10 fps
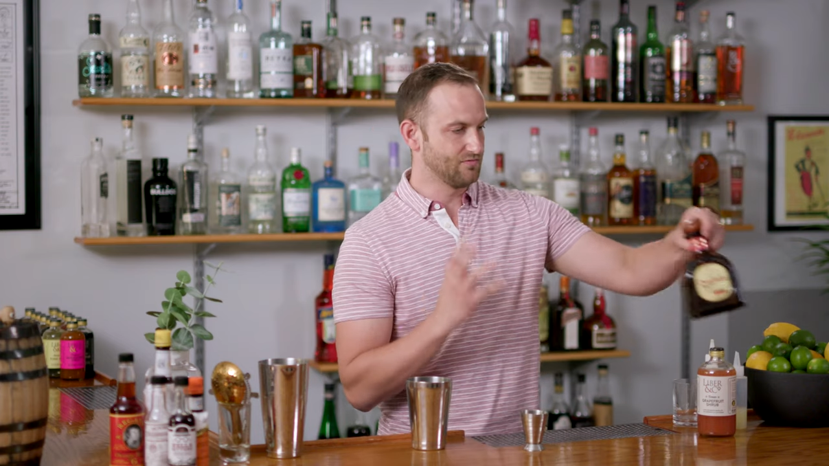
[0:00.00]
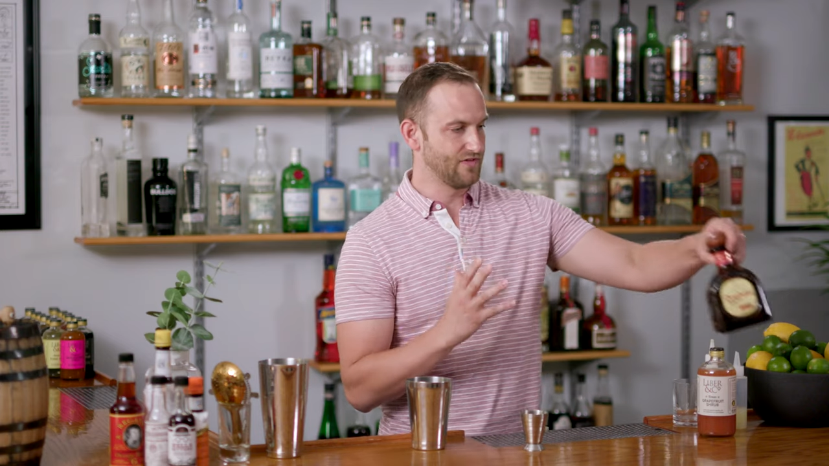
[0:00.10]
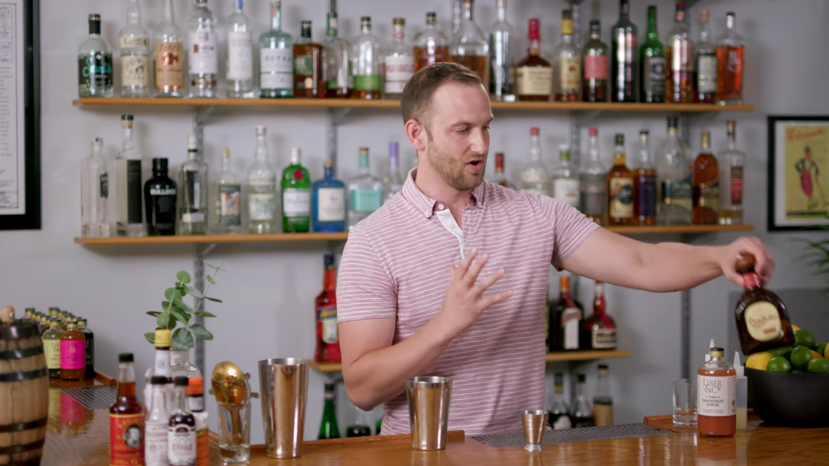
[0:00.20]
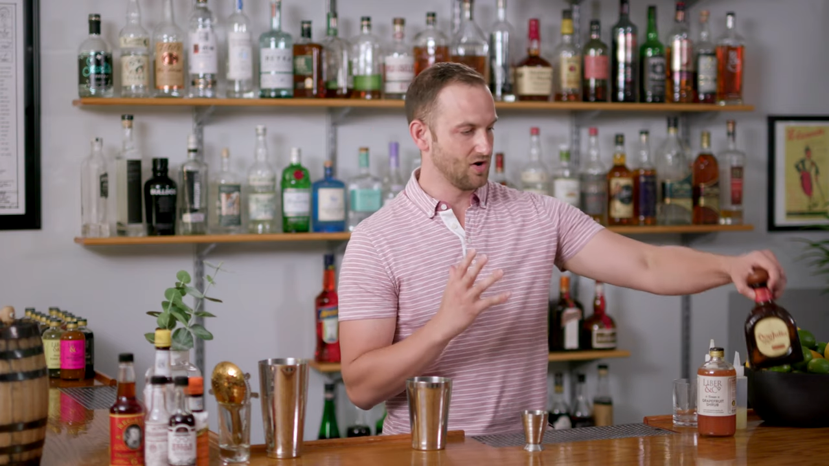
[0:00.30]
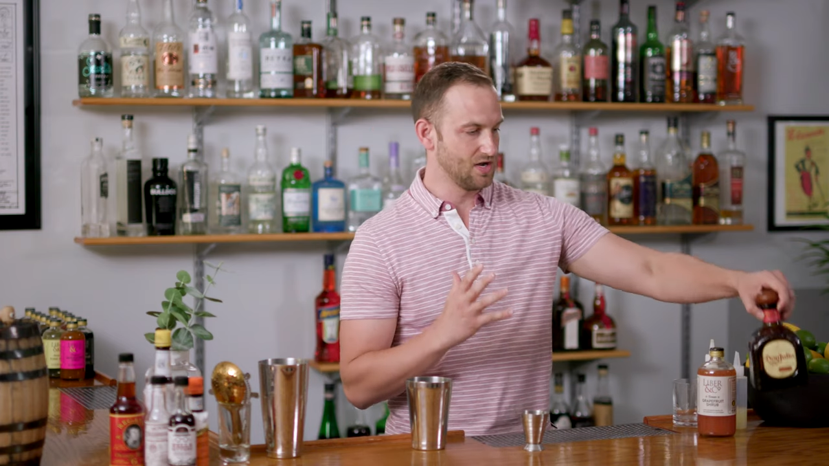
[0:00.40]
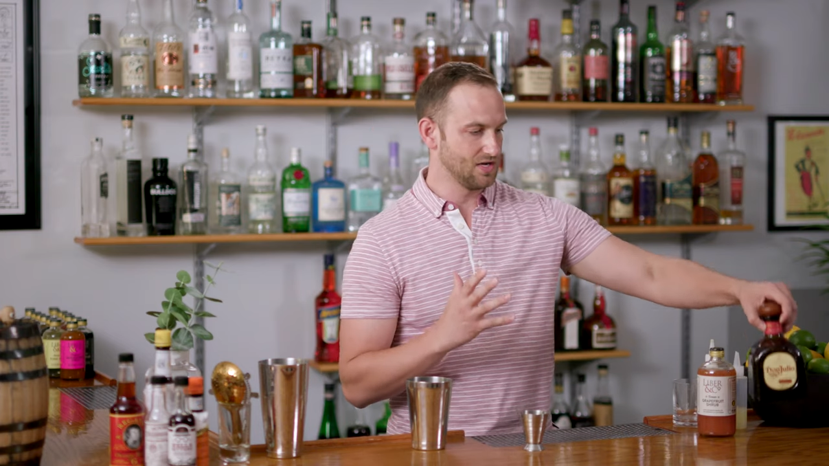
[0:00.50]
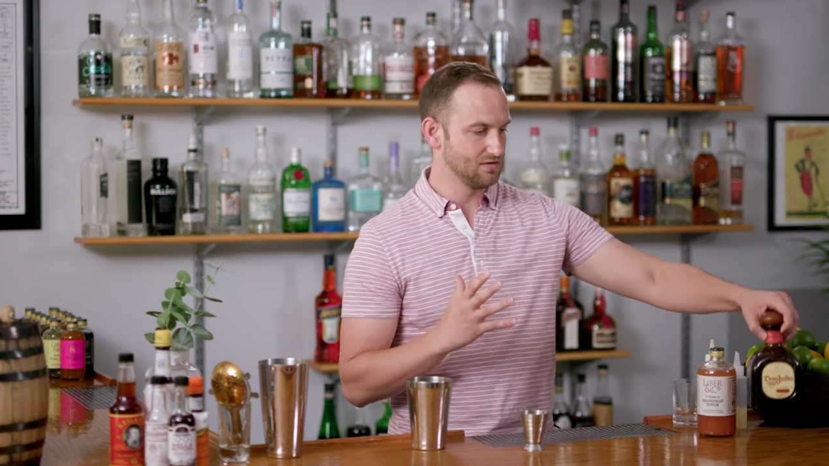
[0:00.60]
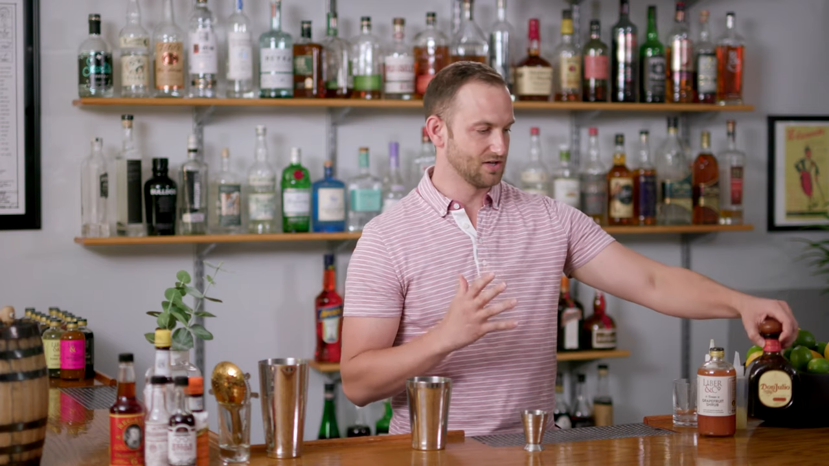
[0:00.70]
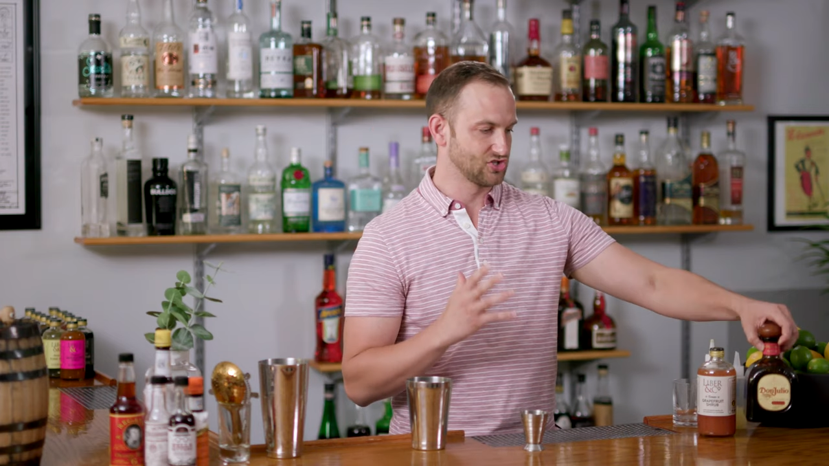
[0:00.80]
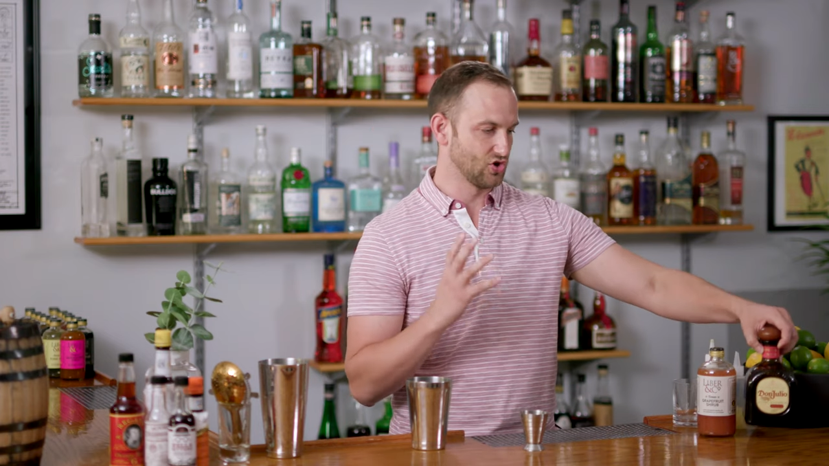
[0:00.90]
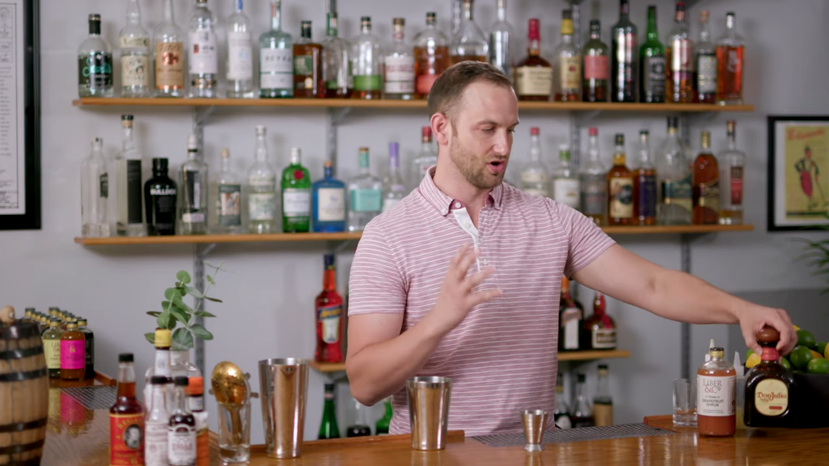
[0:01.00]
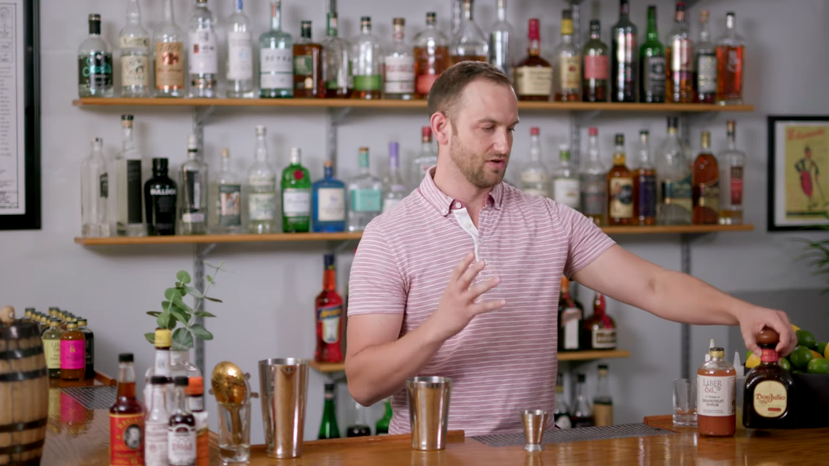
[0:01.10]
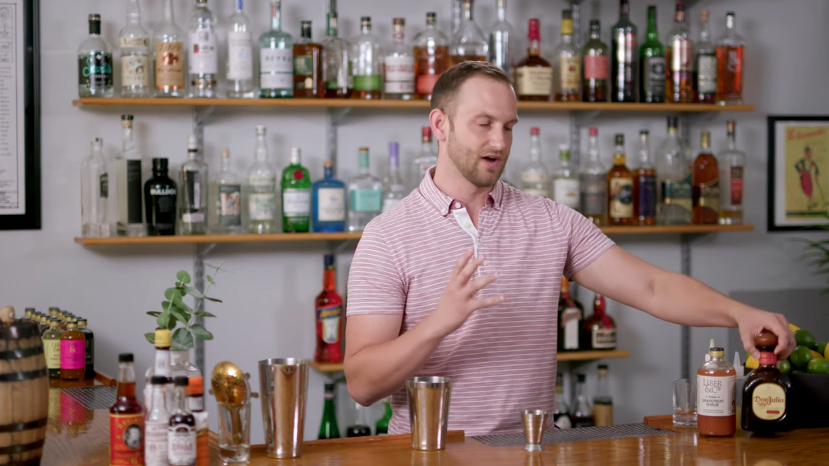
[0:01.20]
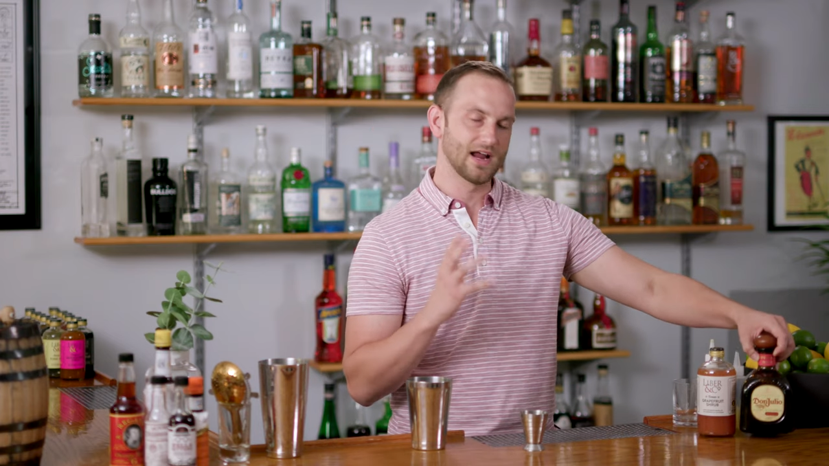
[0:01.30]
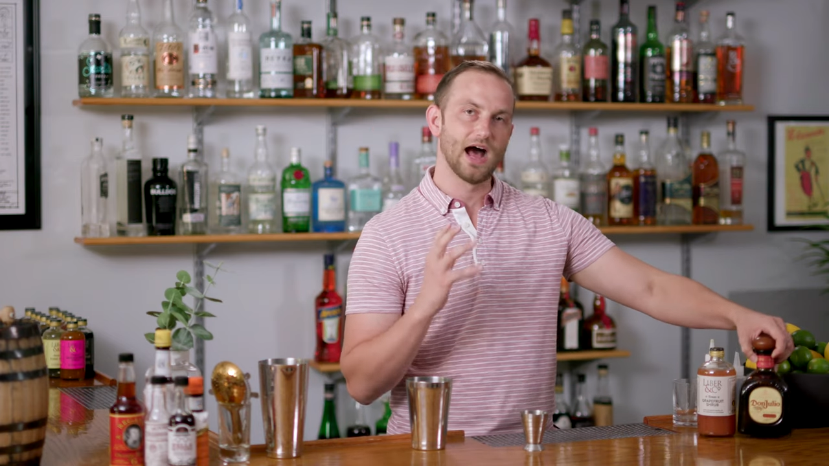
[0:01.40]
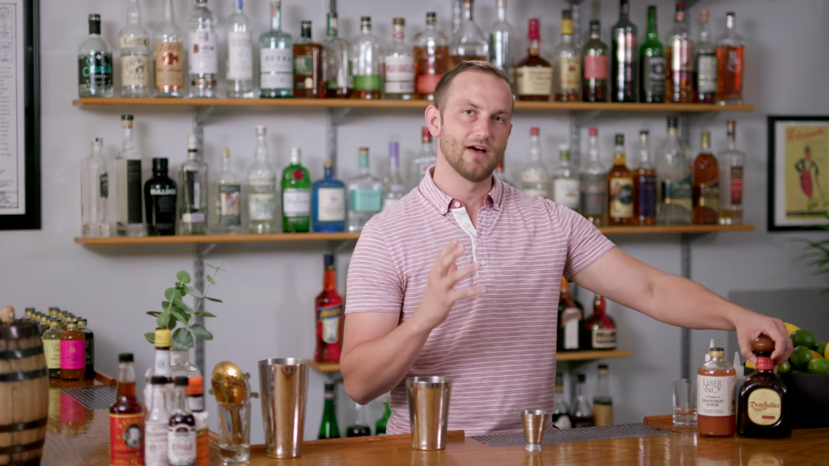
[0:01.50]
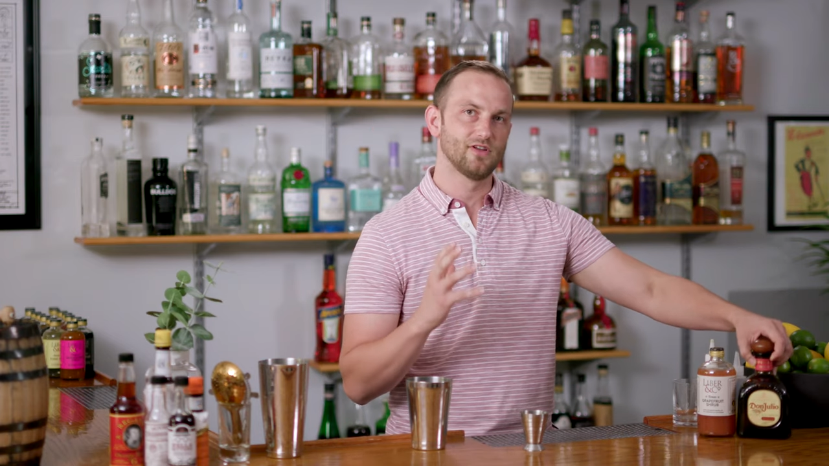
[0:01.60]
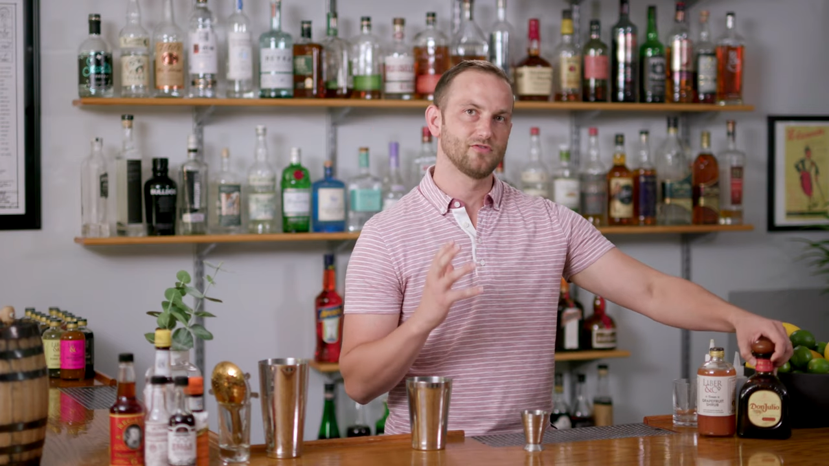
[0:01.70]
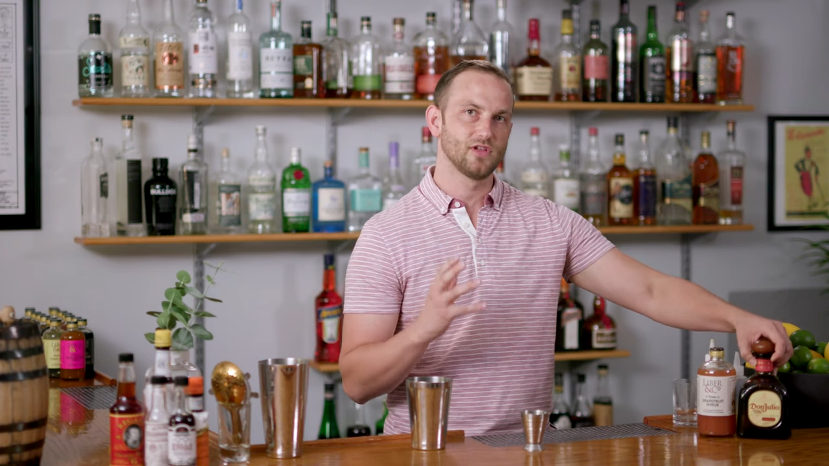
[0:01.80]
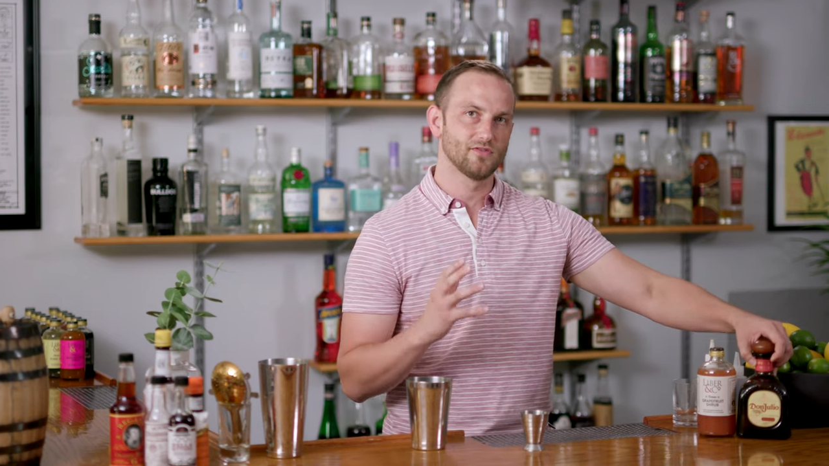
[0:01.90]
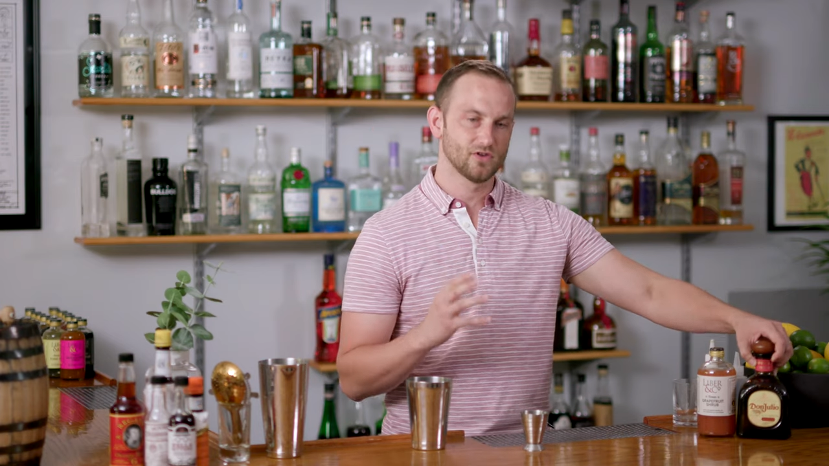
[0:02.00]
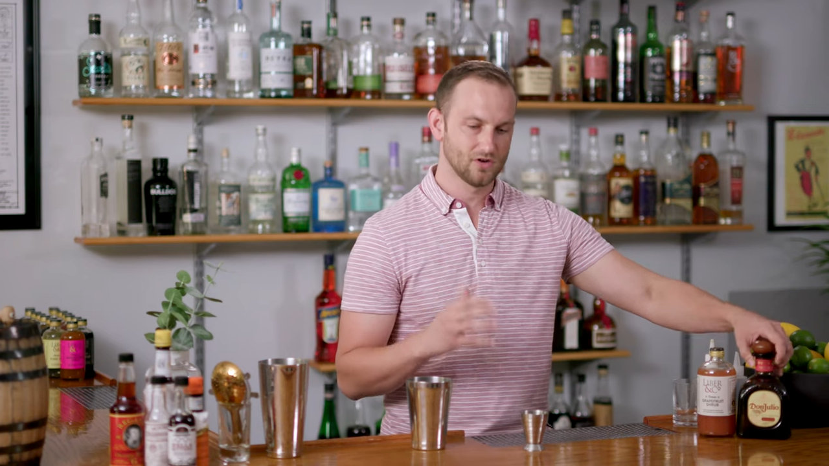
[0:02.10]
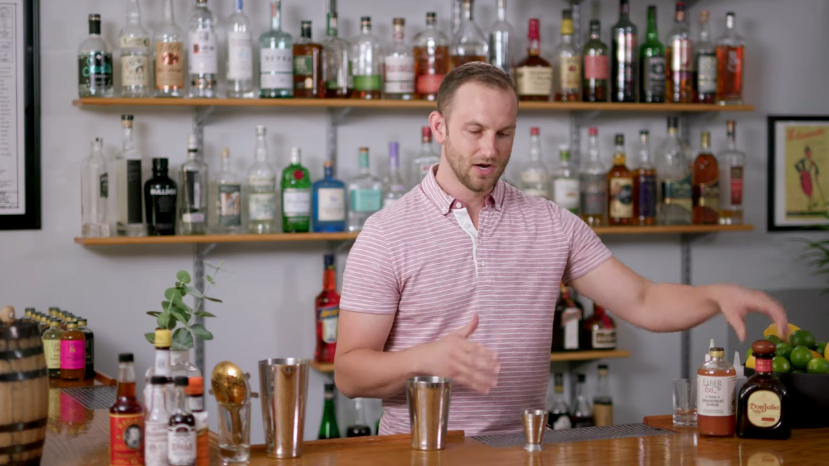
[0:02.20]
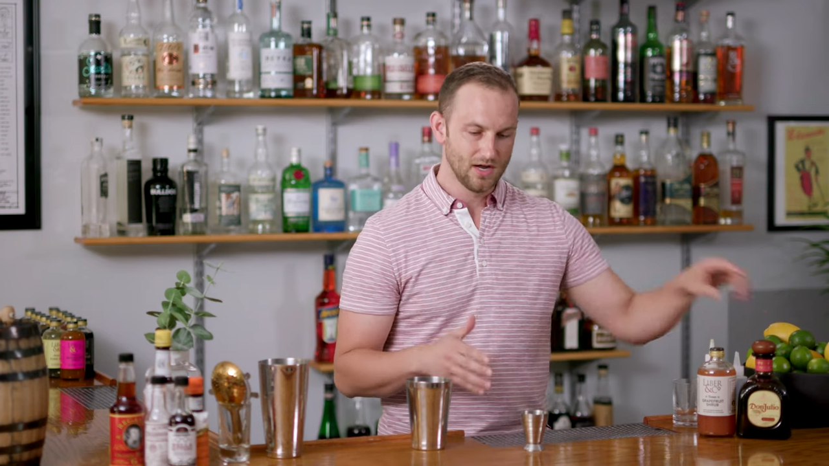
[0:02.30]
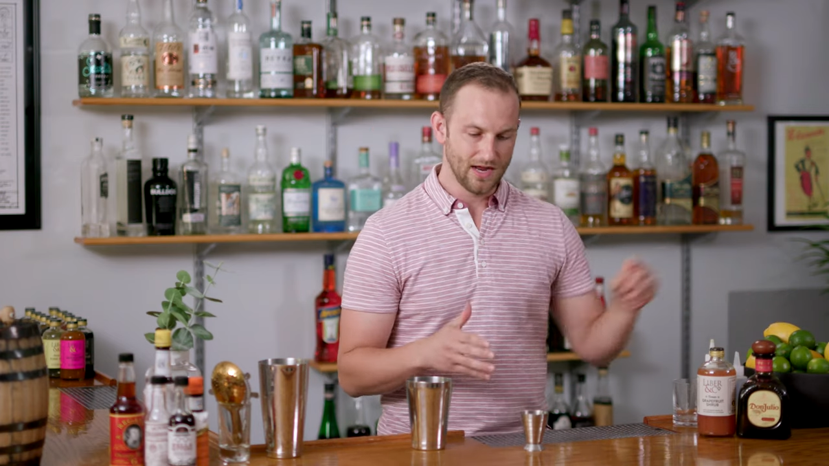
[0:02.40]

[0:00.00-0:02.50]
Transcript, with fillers: very assertive agave flavor,